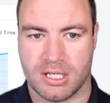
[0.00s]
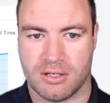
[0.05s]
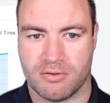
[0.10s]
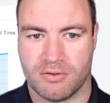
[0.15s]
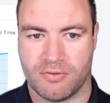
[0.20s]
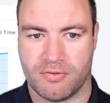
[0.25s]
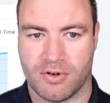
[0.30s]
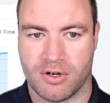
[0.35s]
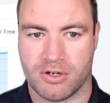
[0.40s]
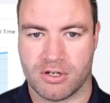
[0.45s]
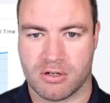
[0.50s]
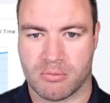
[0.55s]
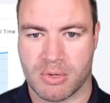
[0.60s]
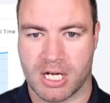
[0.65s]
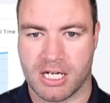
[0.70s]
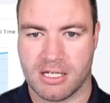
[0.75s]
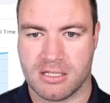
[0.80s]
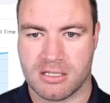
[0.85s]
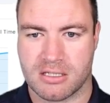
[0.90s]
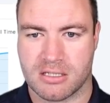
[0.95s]
Referring
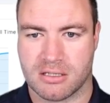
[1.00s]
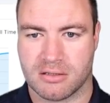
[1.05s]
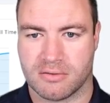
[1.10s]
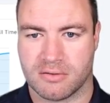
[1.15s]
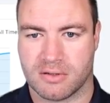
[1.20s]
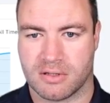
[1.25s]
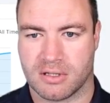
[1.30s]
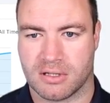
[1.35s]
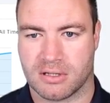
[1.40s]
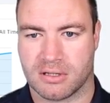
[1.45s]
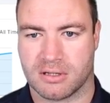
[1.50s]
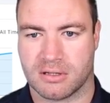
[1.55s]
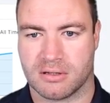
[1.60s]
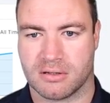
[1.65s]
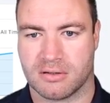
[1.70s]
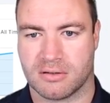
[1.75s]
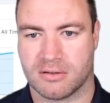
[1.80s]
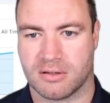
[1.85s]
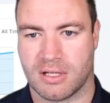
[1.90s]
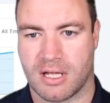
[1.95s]
domains,
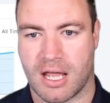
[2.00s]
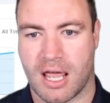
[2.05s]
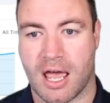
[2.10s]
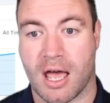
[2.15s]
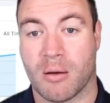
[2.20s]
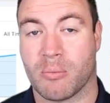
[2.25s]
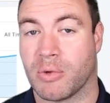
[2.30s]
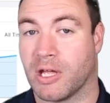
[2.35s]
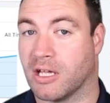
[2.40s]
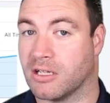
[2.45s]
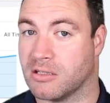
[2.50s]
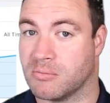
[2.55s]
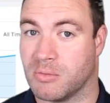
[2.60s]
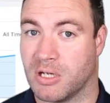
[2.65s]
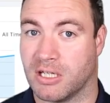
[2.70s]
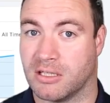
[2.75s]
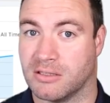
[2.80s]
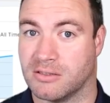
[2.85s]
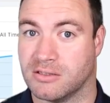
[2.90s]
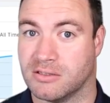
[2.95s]
outbound
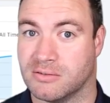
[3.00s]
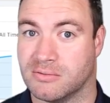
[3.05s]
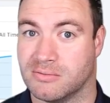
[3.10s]
domains.